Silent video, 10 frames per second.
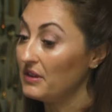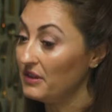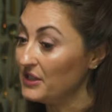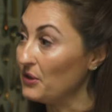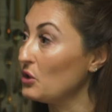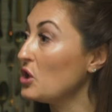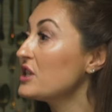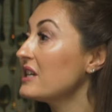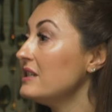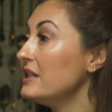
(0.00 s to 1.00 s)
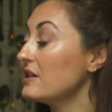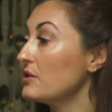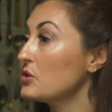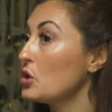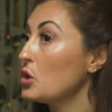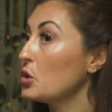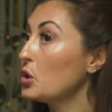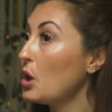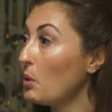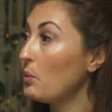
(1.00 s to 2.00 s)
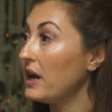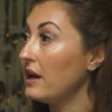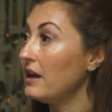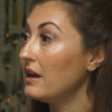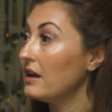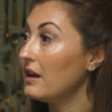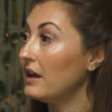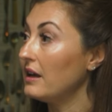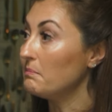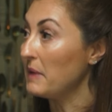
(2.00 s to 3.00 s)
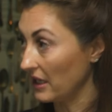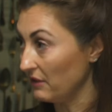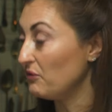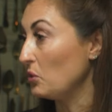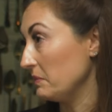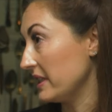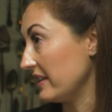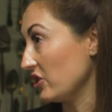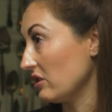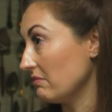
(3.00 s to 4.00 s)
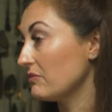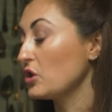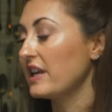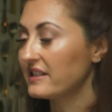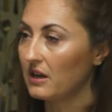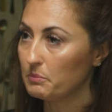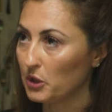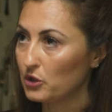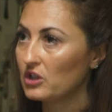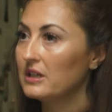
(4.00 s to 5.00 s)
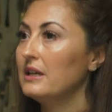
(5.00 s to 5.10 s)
These are the contact details. Go away and make an informed decision. So that's our approach.